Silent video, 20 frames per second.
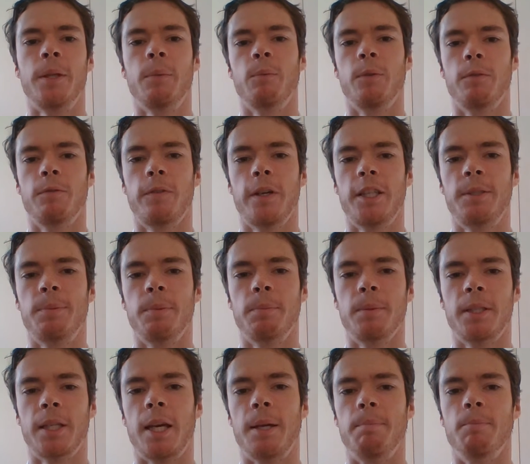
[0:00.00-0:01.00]
When Facebook
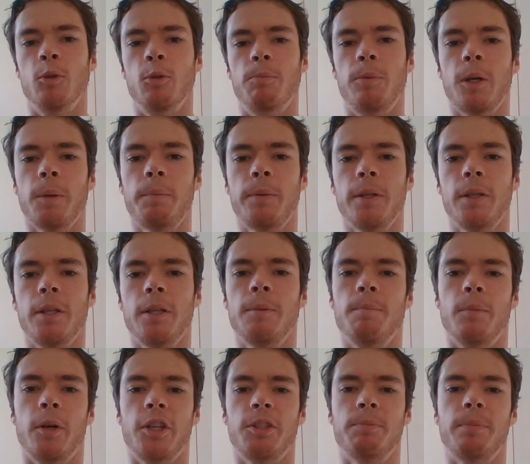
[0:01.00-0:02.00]
became more popular,
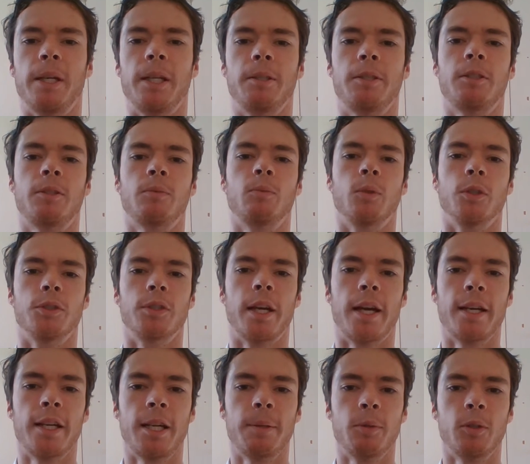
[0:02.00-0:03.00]
Myspace was
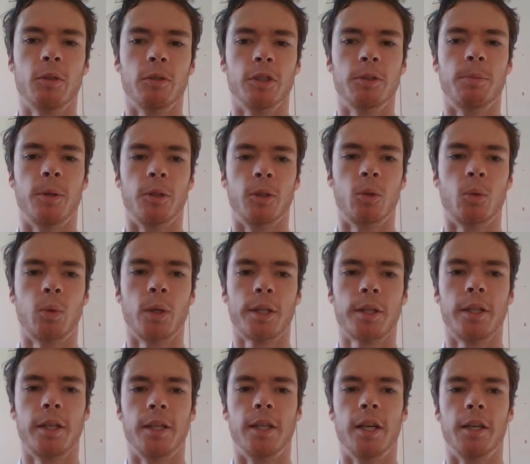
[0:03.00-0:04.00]
unable to respond
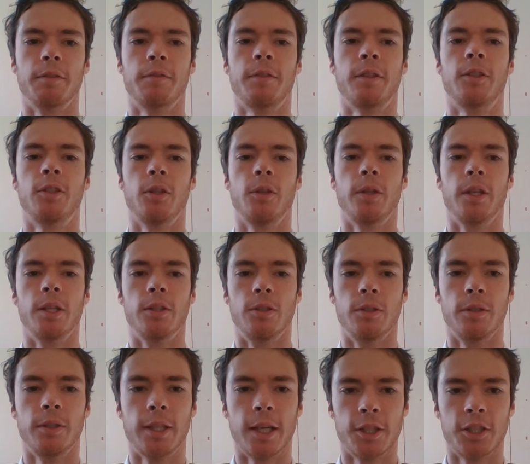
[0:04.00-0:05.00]
quickly enough to
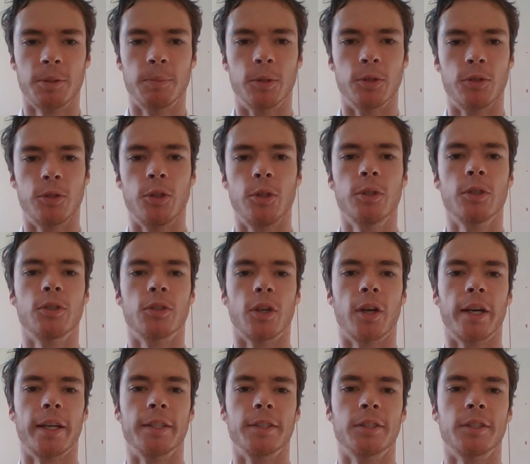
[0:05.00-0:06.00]
their customers' new
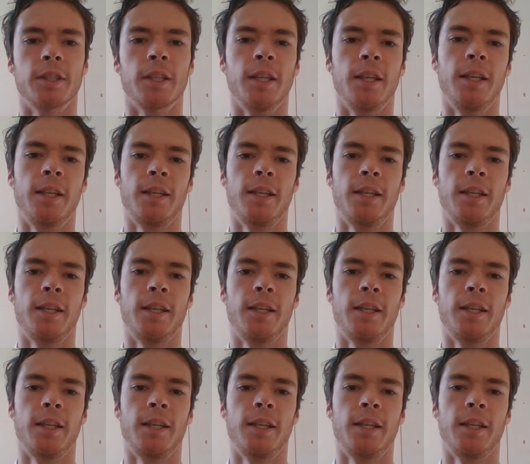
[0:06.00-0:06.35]
desires,